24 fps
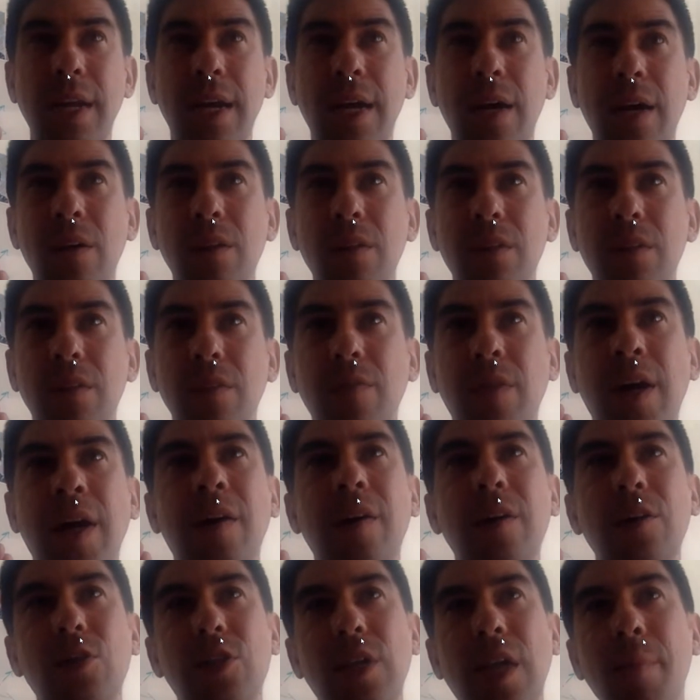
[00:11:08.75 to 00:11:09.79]
How does the
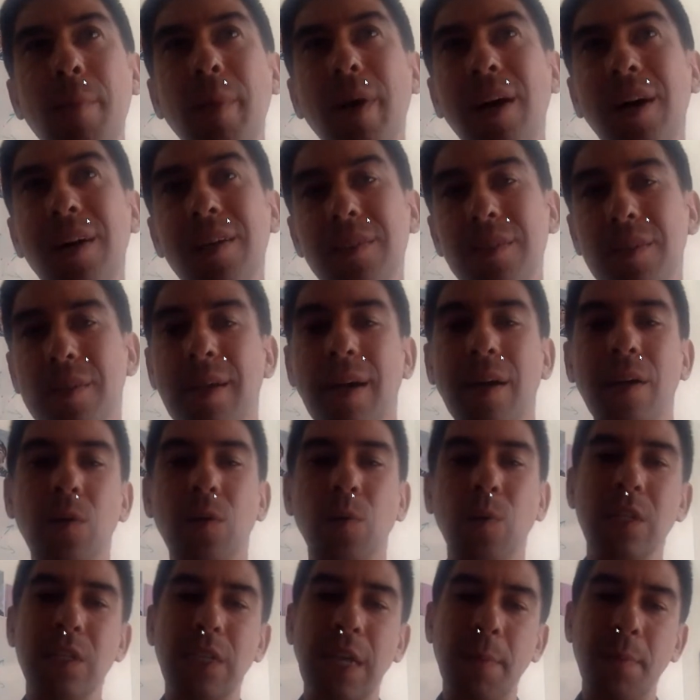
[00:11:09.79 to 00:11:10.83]
virus shape us and how do
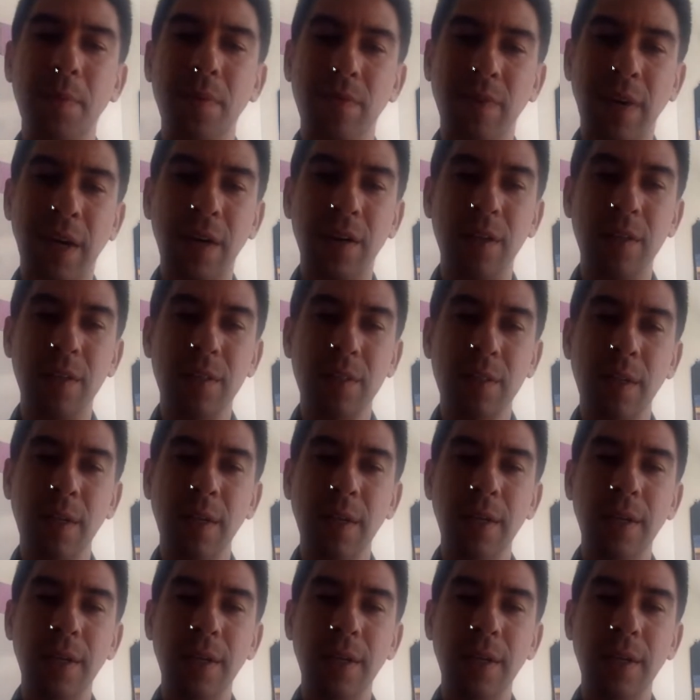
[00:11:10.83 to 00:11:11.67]
we shape the virus?